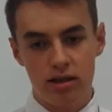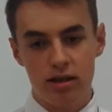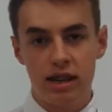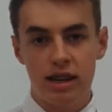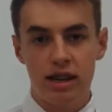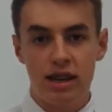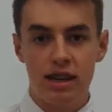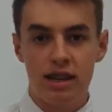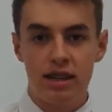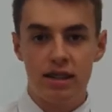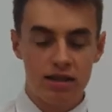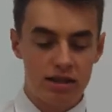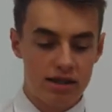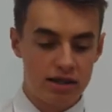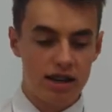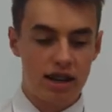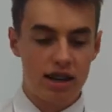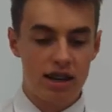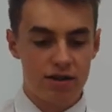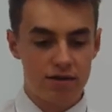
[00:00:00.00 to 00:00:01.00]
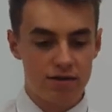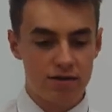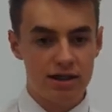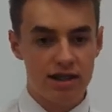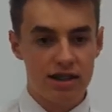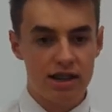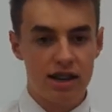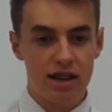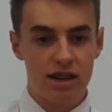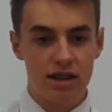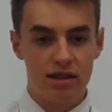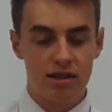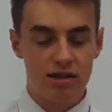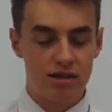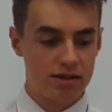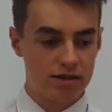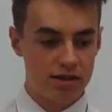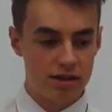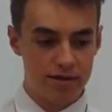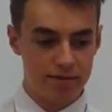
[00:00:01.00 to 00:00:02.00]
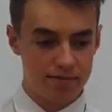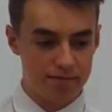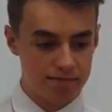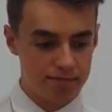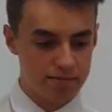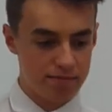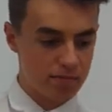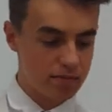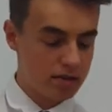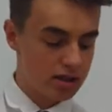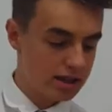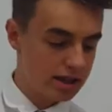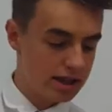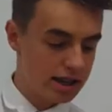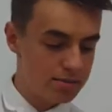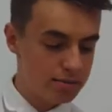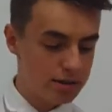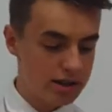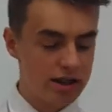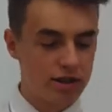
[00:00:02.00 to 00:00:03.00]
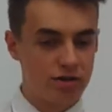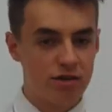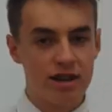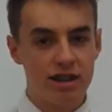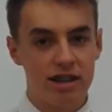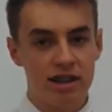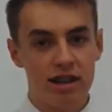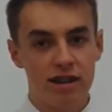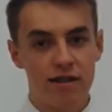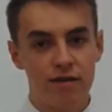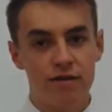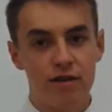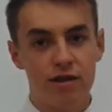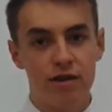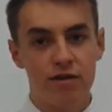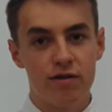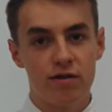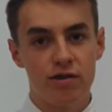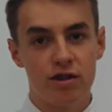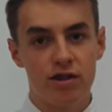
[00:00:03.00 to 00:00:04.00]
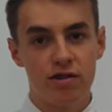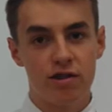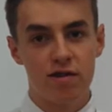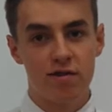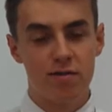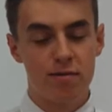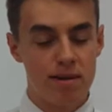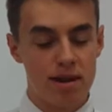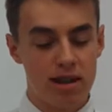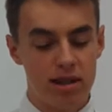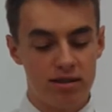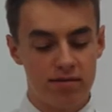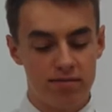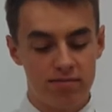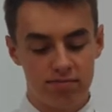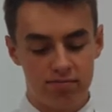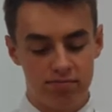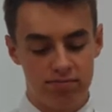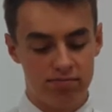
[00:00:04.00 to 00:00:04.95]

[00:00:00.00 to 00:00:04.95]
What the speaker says: they decided to get increasingly involved to try and repel them.